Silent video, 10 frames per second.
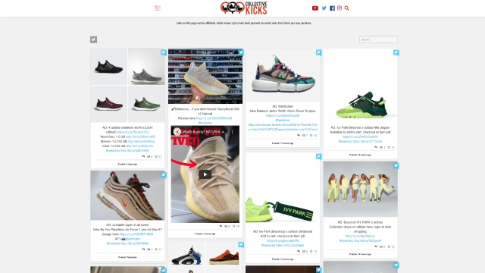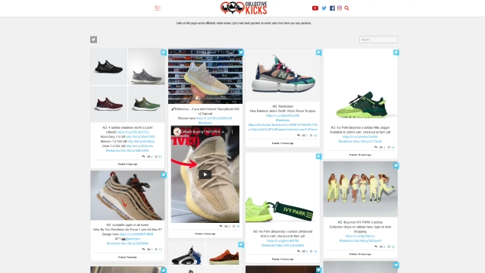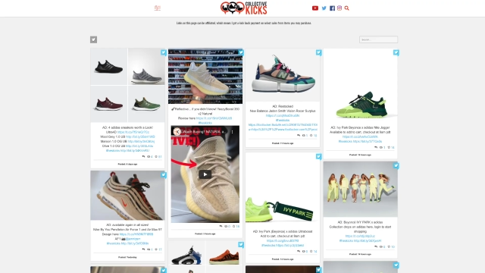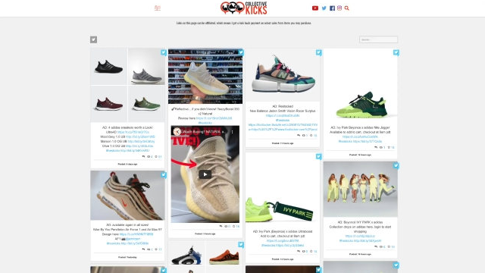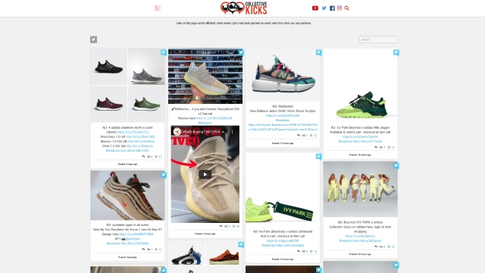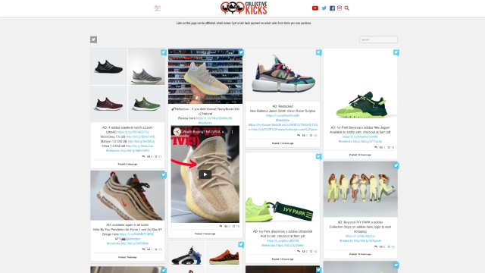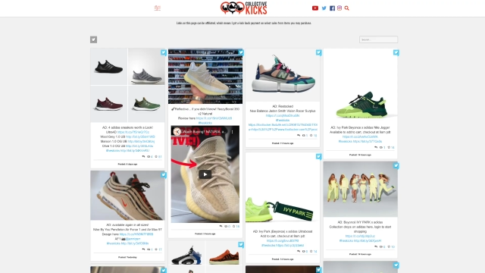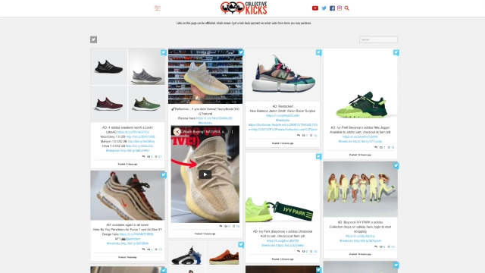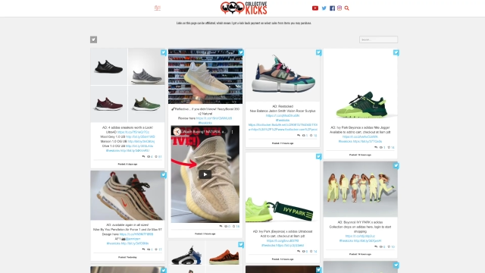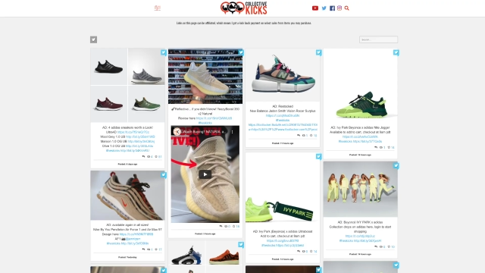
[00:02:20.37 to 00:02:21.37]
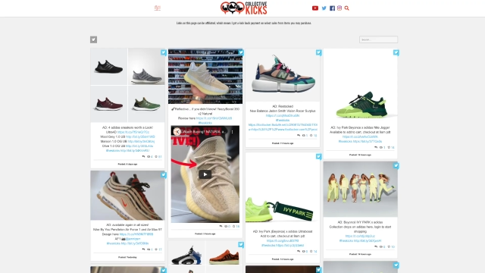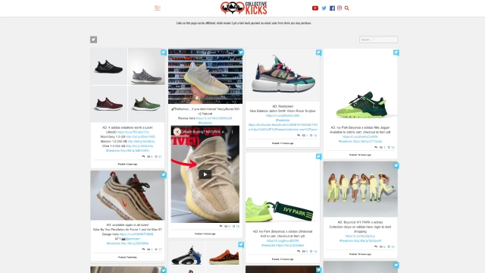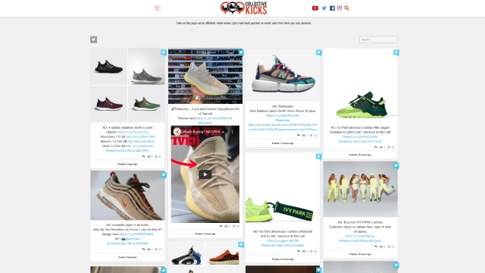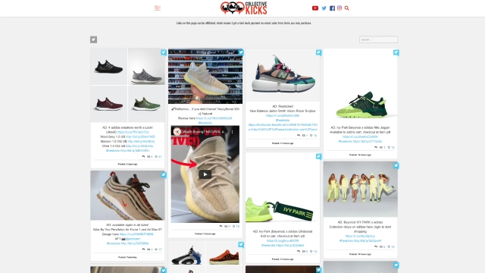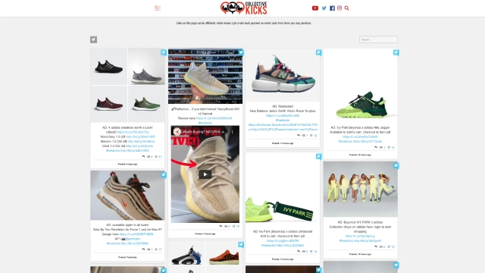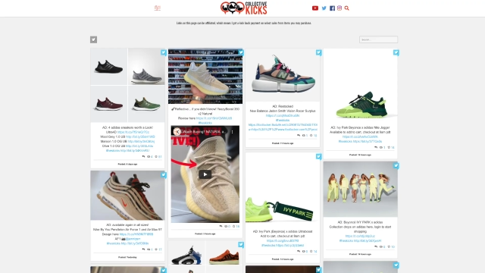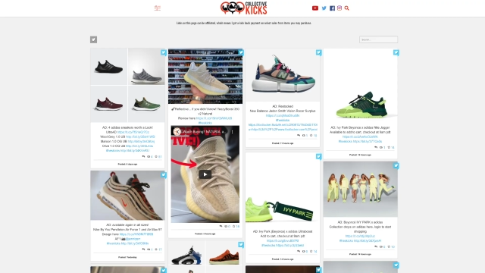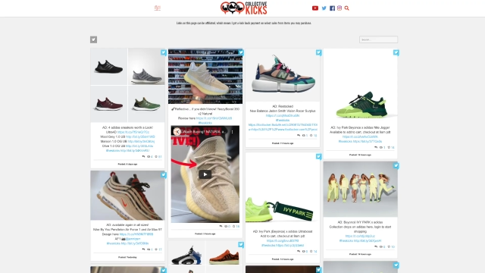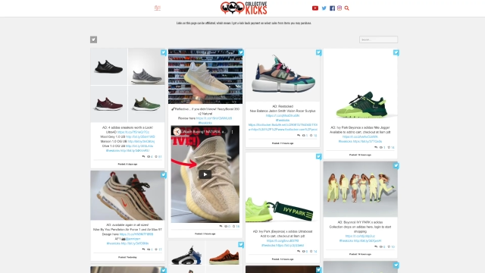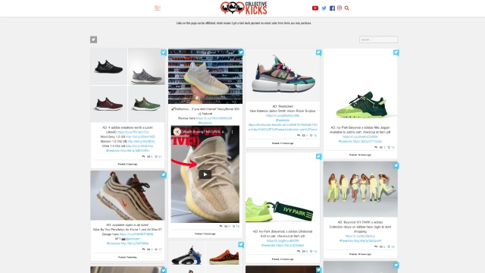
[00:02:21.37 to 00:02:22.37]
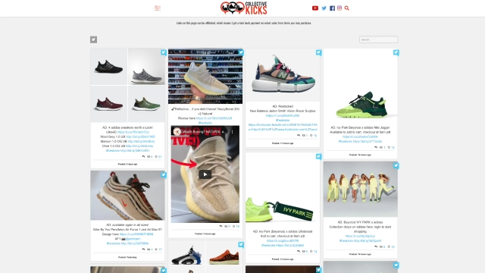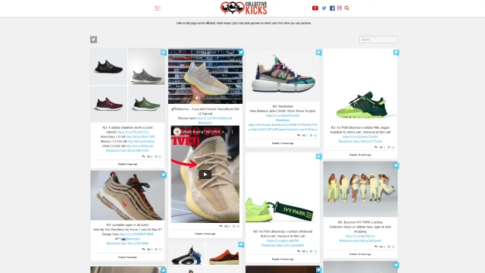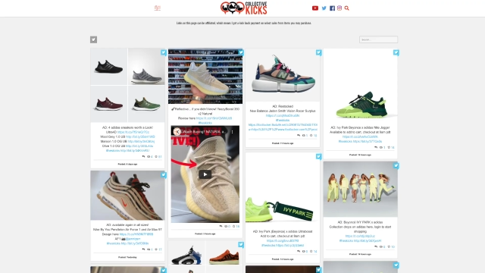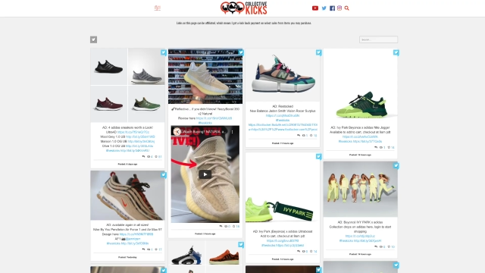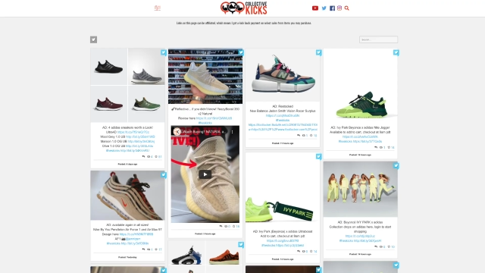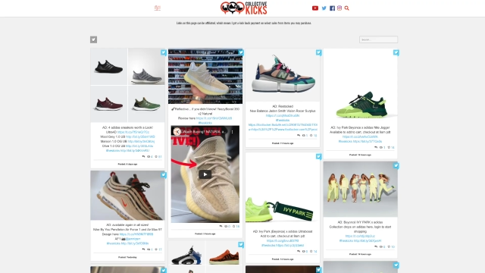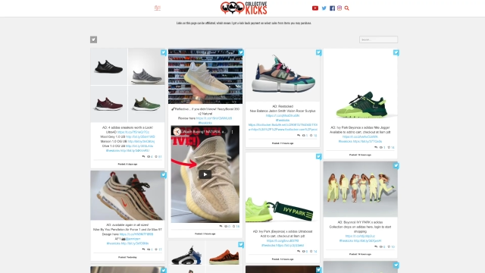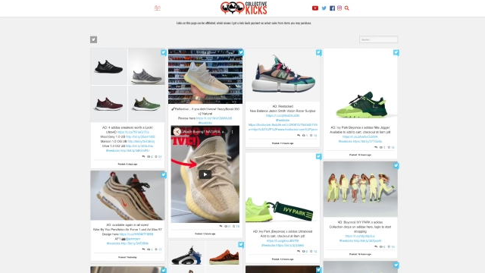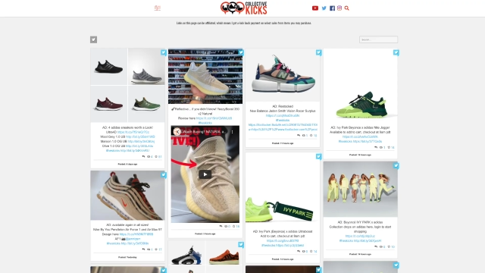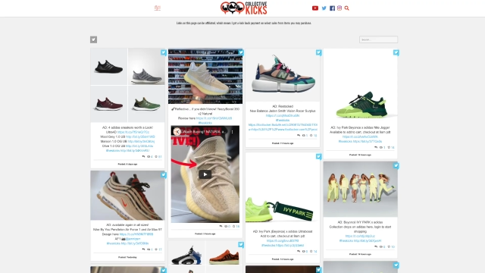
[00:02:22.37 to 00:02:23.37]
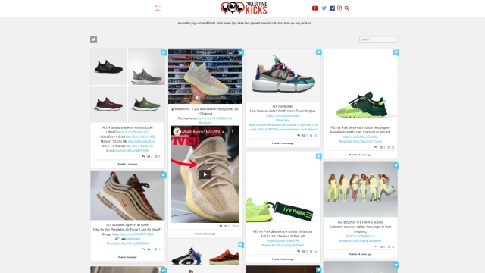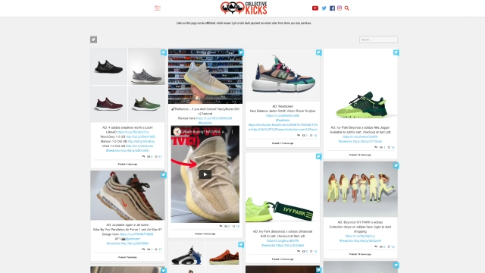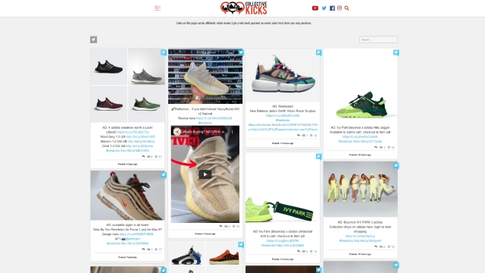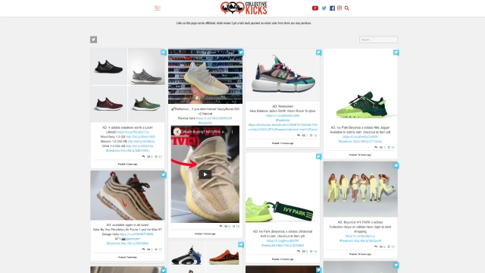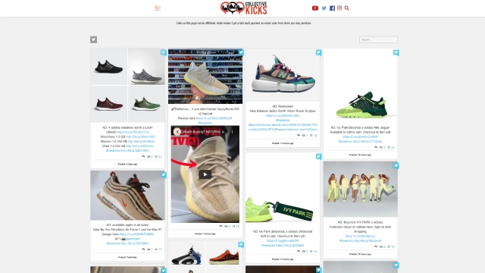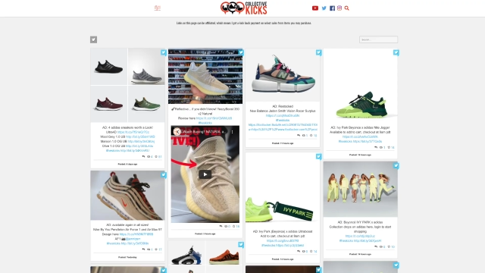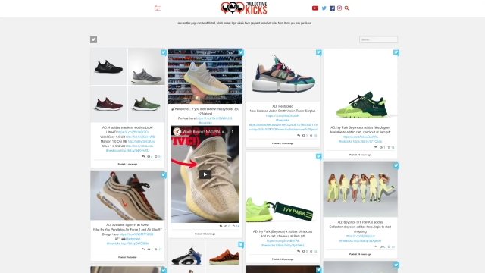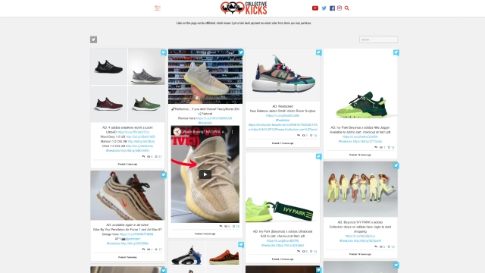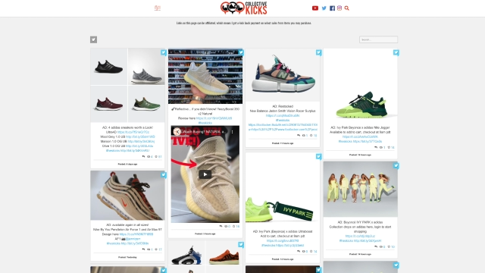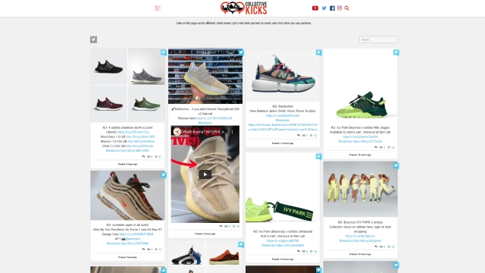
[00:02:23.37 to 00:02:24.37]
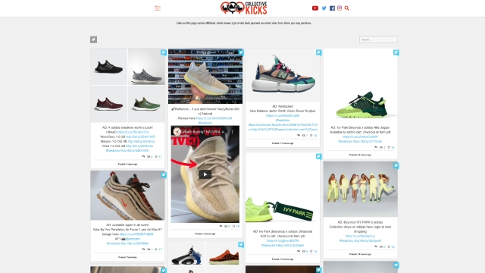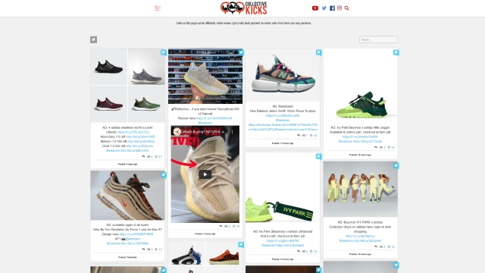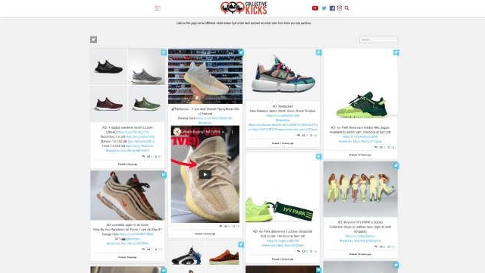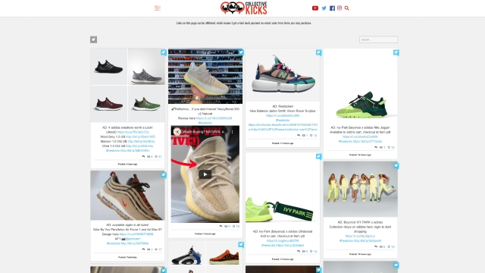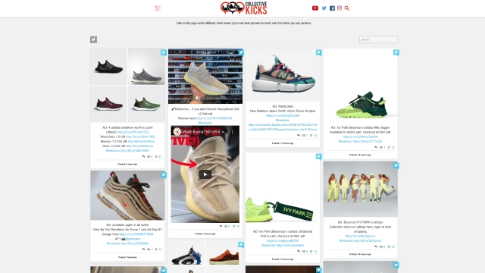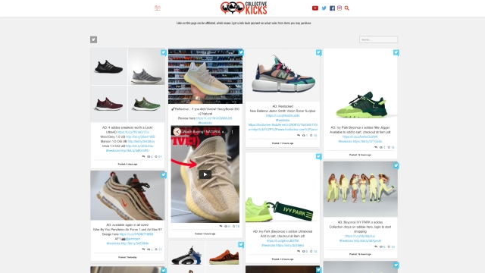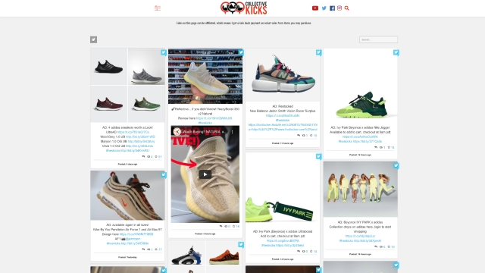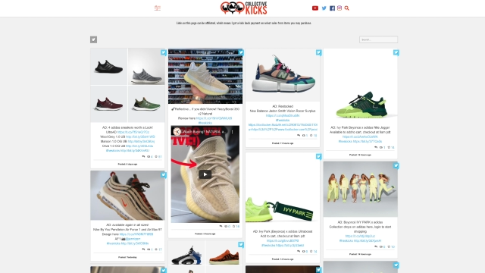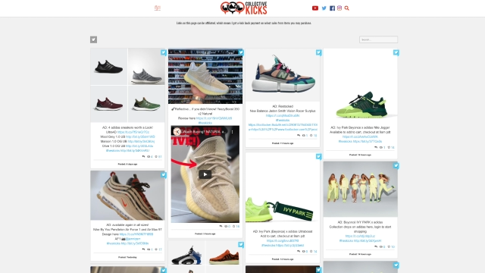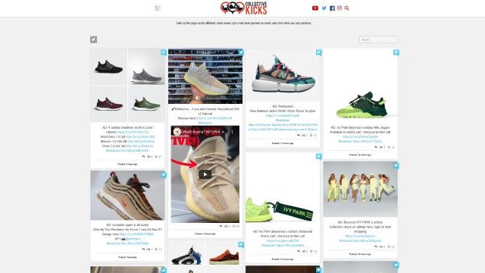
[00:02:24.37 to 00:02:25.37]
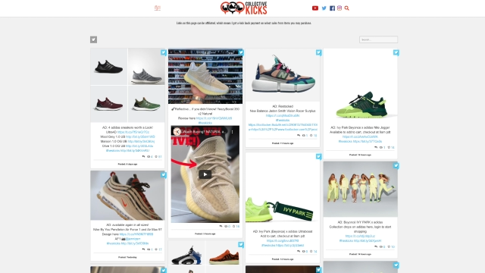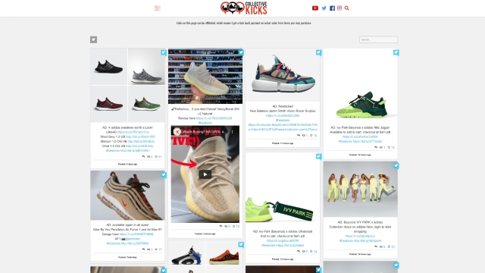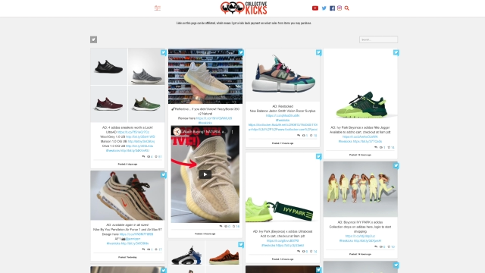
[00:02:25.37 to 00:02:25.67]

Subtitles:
Nobody's mouth can be seen.